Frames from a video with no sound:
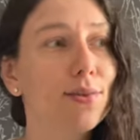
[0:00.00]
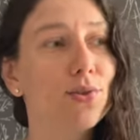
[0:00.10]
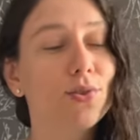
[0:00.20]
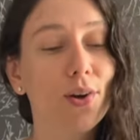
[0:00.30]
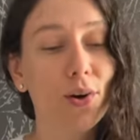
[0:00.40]

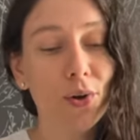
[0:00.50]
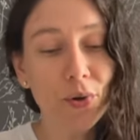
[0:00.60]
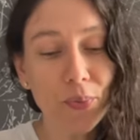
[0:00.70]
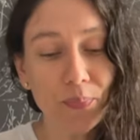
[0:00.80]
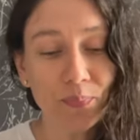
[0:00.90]

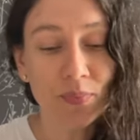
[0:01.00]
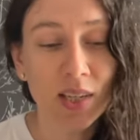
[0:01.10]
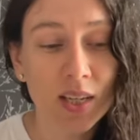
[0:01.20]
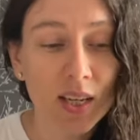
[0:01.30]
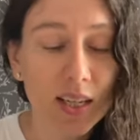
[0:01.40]
So
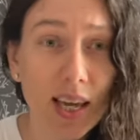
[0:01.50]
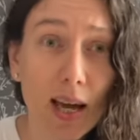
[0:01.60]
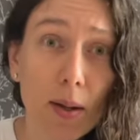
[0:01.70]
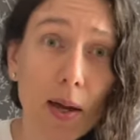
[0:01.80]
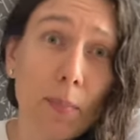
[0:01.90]

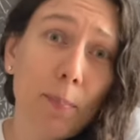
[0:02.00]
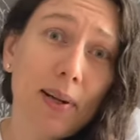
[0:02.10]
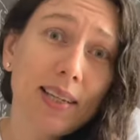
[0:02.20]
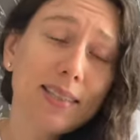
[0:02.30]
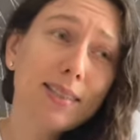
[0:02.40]
yeah, and
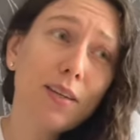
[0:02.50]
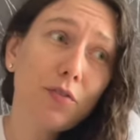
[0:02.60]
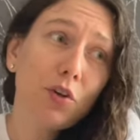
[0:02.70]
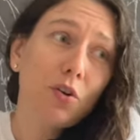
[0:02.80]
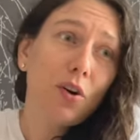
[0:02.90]
please,
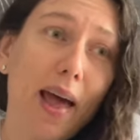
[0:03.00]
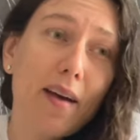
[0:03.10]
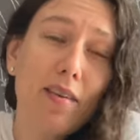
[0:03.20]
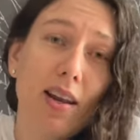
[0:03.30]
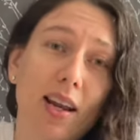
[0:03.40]
if you're having an